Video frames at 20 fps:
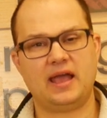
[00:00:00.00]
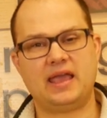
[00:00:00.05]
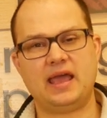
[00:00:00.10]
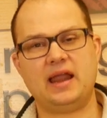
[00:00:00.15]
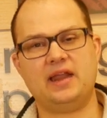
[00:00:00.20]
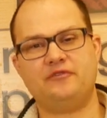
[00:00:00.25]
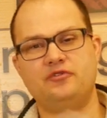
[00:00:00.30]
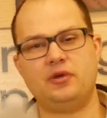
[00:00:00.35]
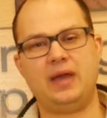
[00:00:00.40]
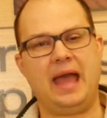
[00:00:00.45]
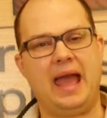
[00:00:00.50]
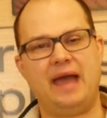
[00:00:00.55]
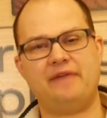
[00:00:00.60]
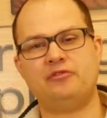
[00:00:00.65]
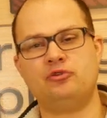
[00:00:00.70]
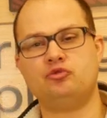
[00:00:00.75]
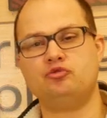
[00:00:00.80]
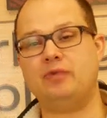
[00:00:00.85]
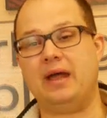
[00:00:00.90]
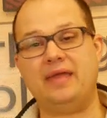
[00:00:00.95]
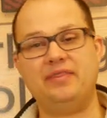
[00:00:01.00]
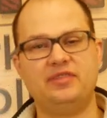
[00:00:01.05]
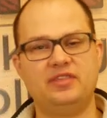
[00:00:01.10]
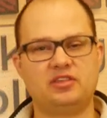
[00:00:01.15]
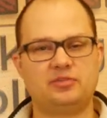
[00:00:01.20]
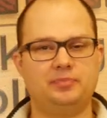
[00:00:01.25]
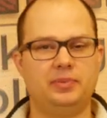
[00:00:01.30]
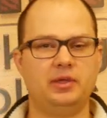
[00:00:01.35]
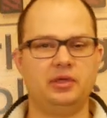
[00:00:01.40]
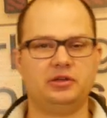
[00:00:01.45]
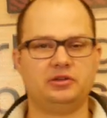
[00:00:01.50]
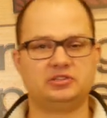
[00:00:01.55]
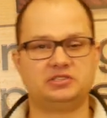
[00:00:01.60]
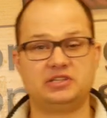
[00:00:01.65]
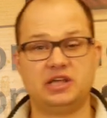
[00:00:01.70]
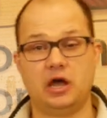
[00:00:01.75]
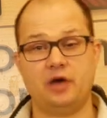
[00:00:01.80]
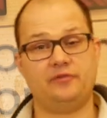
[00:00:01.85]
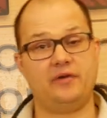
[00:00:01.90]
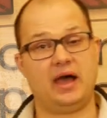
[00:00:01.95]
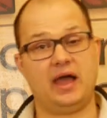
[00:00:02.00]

Again, if you haven't read this bill yourself,